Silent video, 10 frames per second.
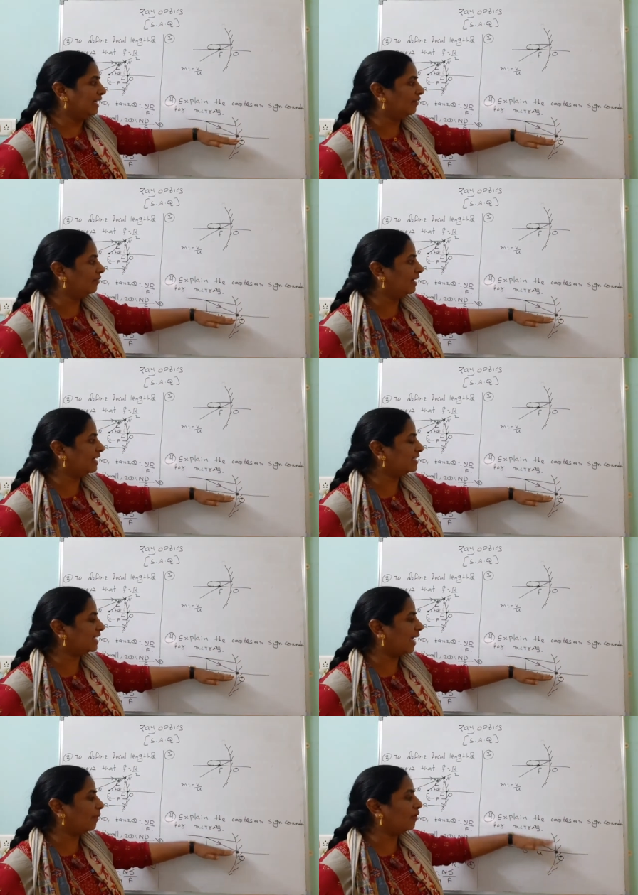if it is
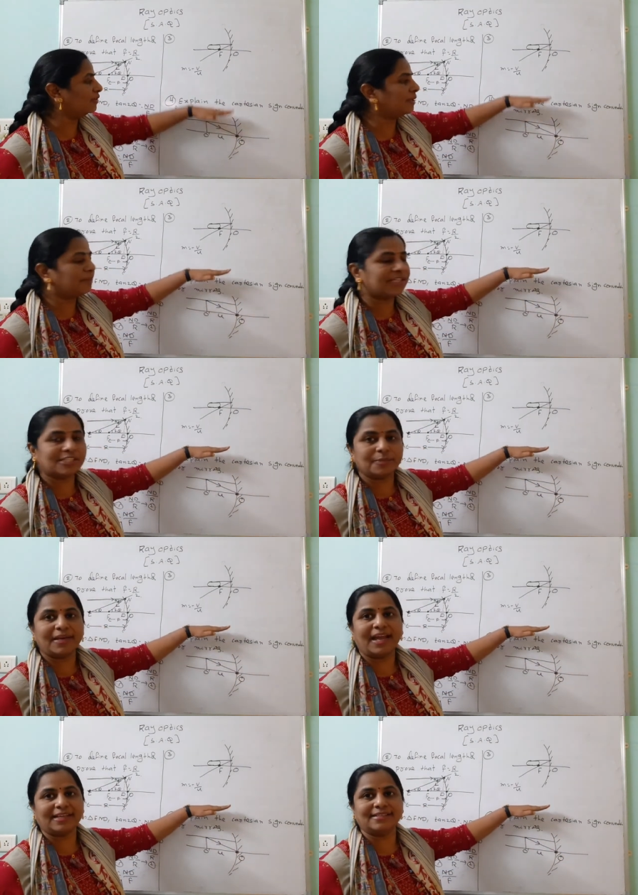above the principal
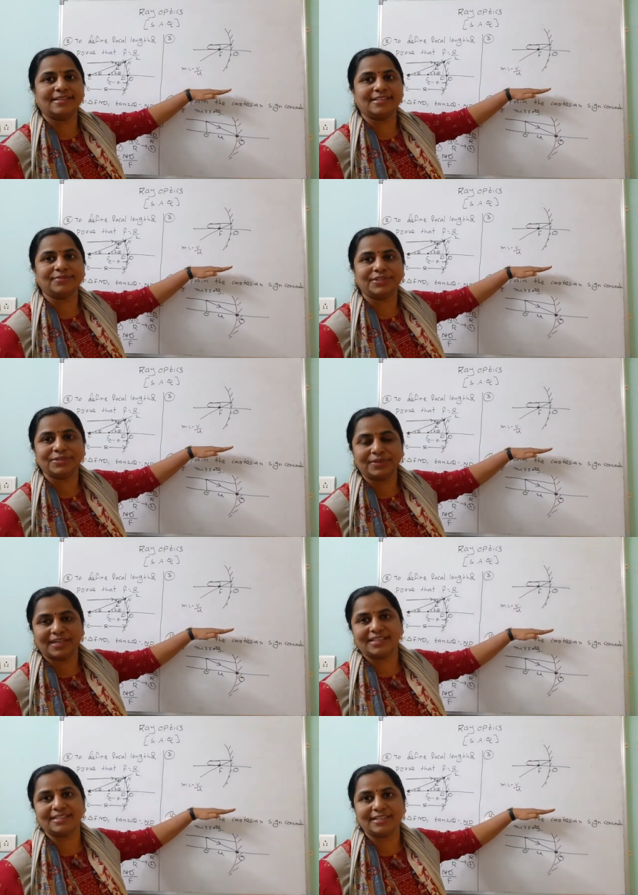axis, we should
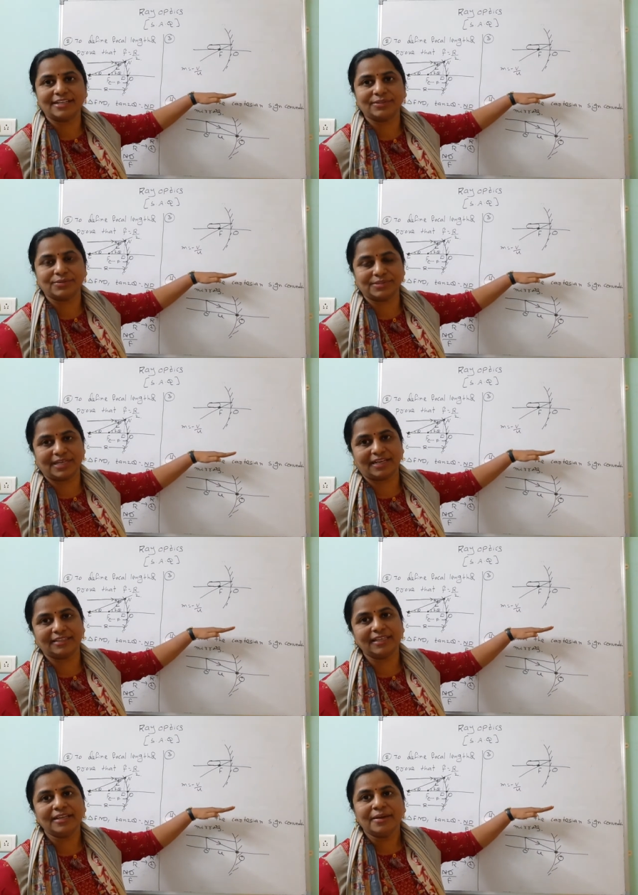consider those are
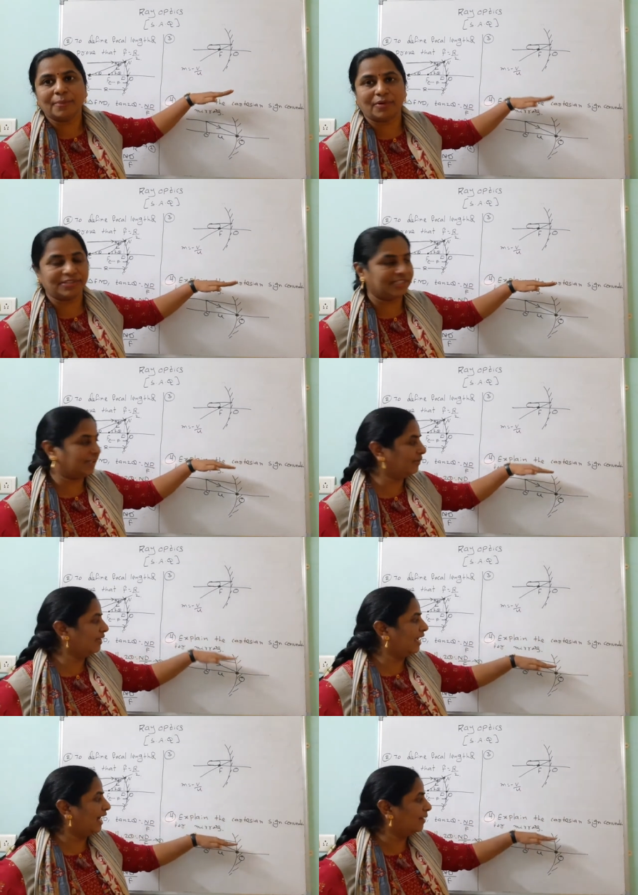the positive,
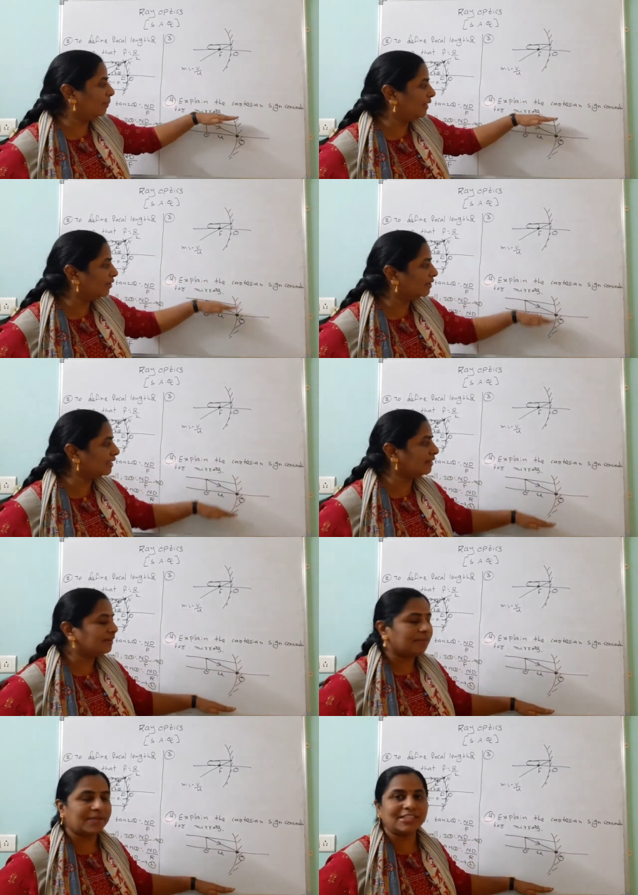and below the
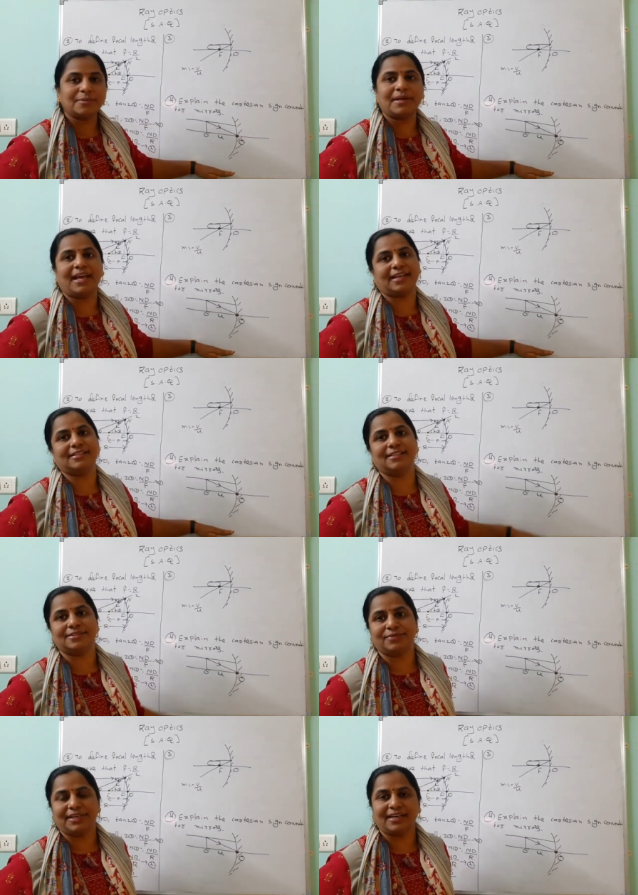principal axis
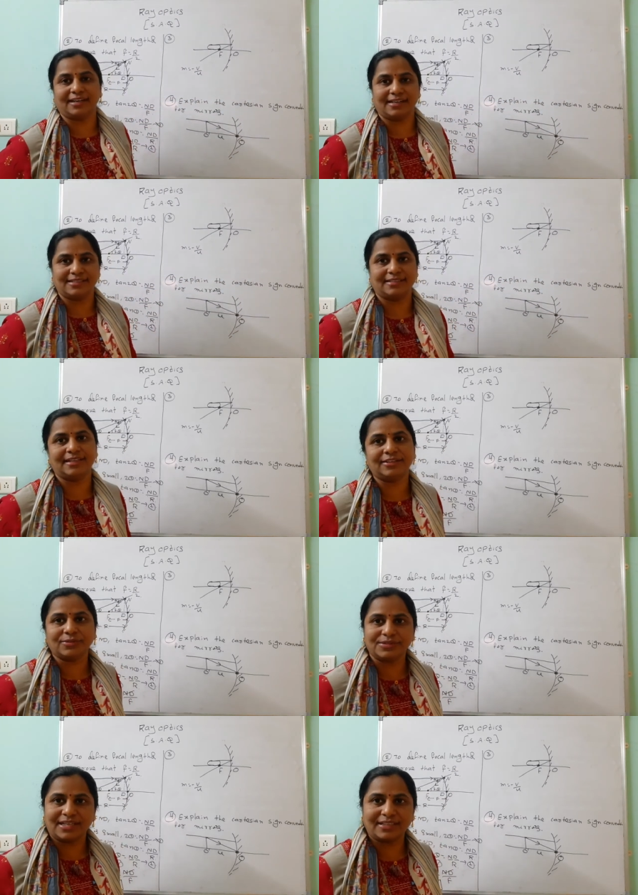we can consider
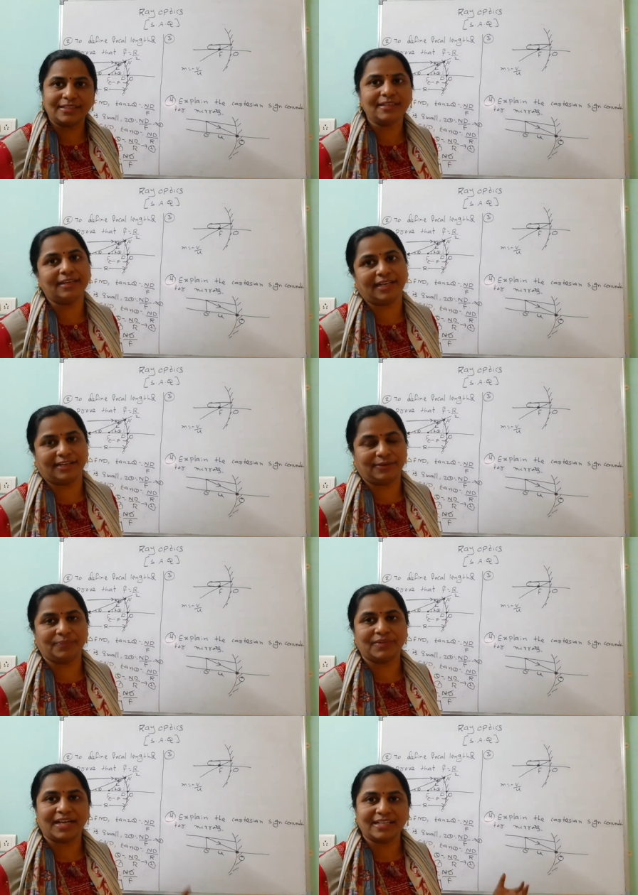those are the negative.
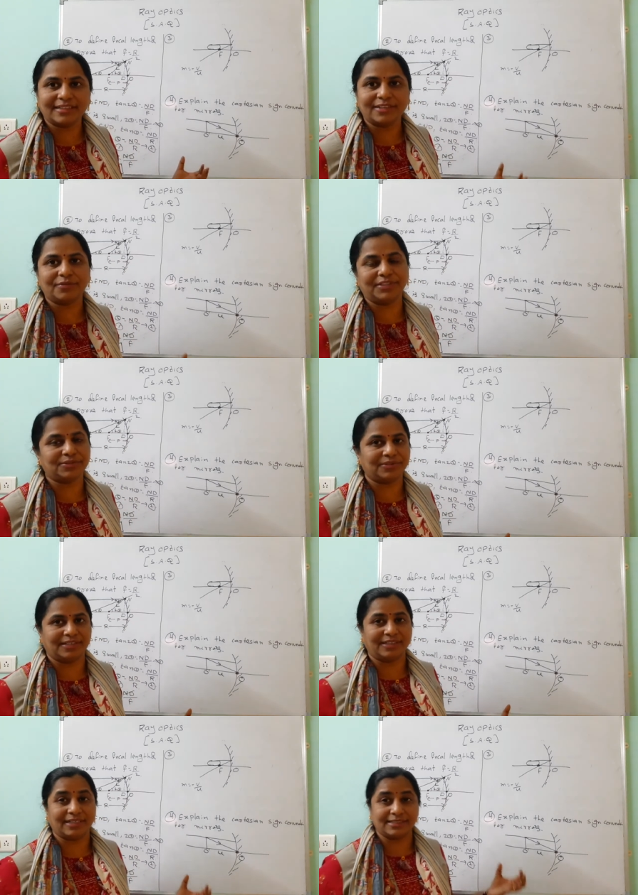Like that we should,
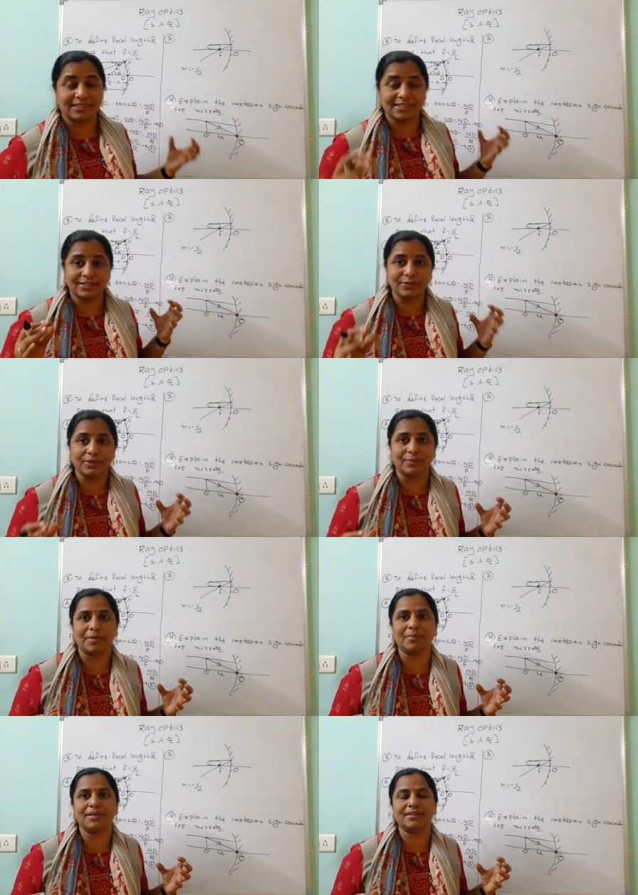just you
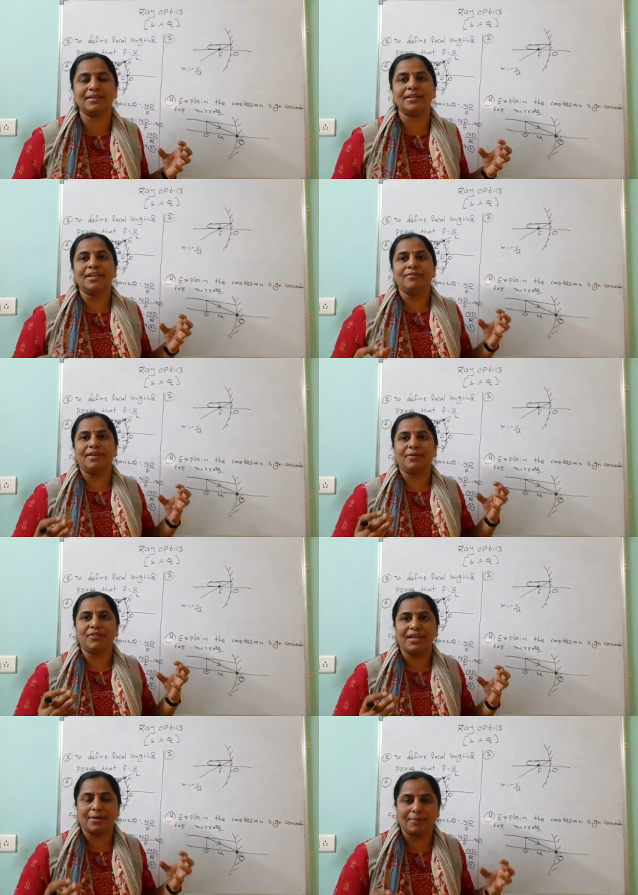remember that when
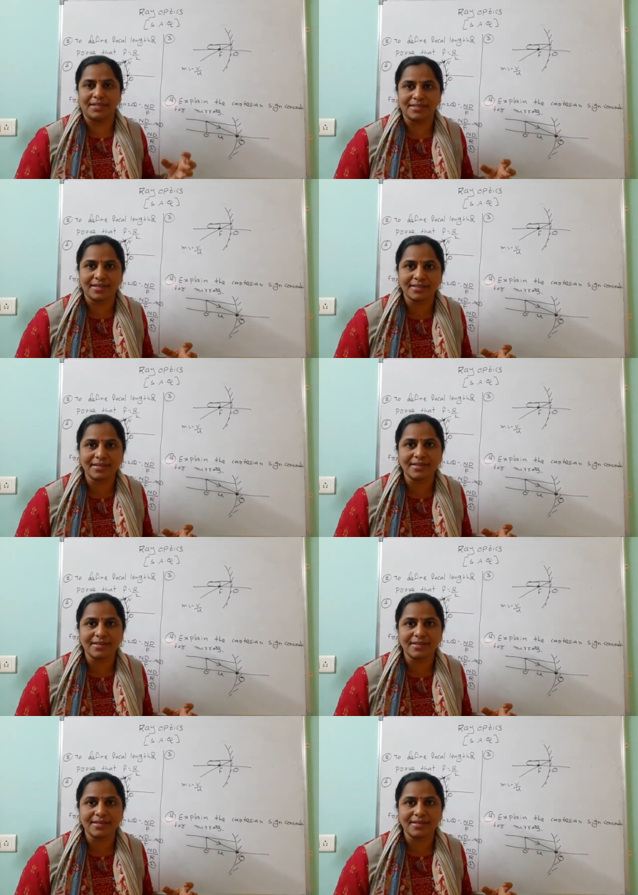we are measuring the